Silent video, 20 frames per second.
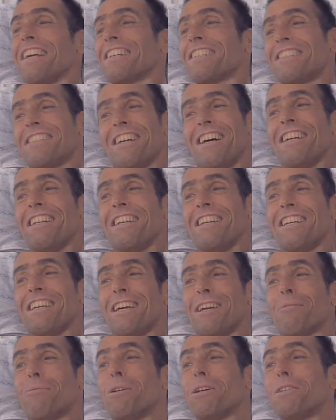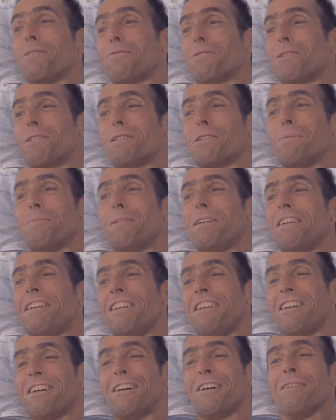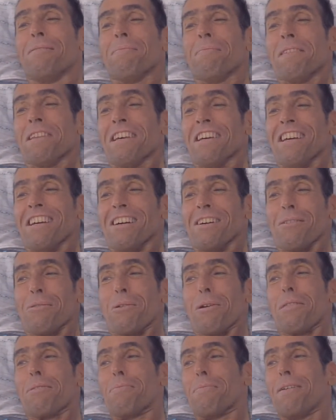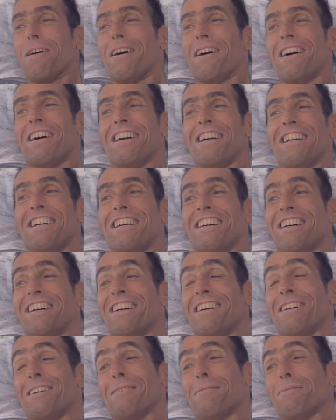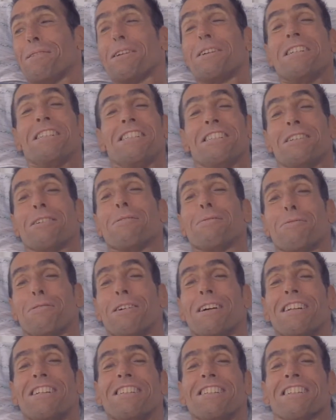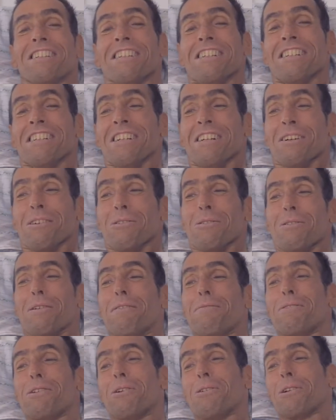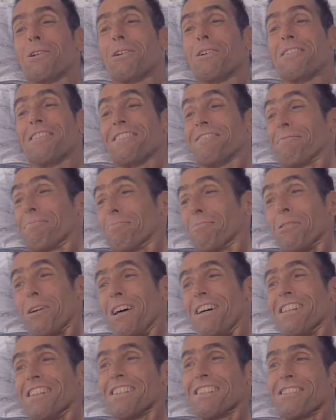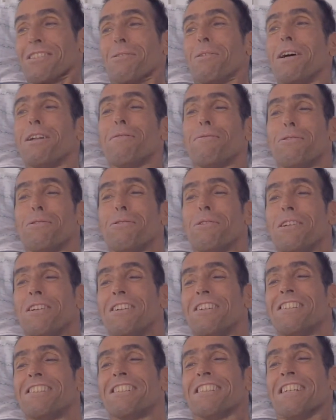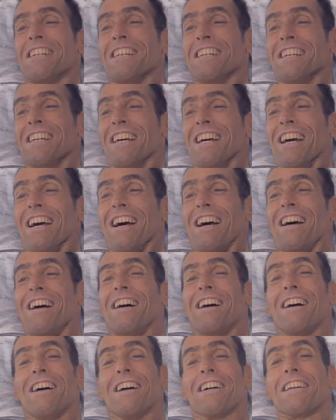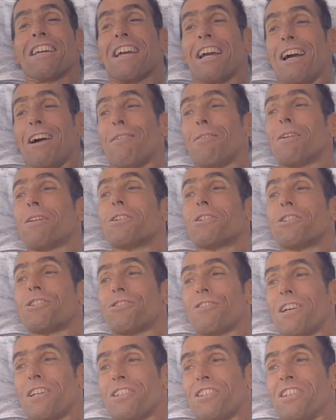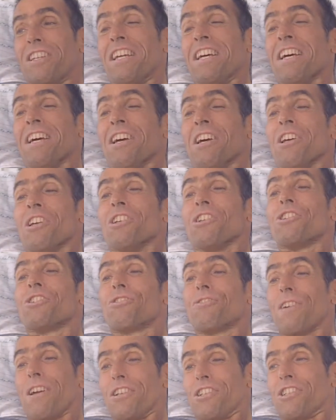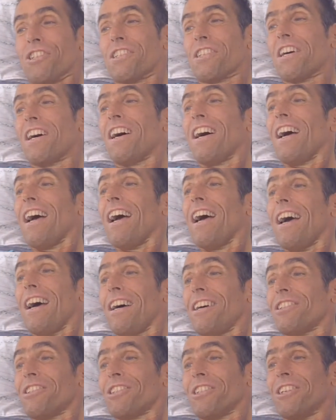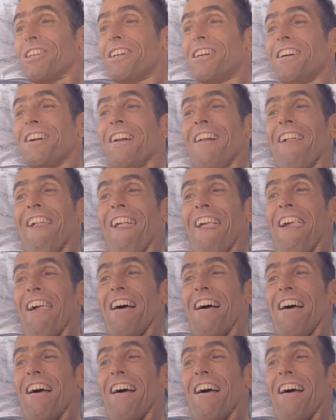exciting and wonderful to be here with my very dear friend, who I've known, well, quite a few years, Carol Shrestha Asher,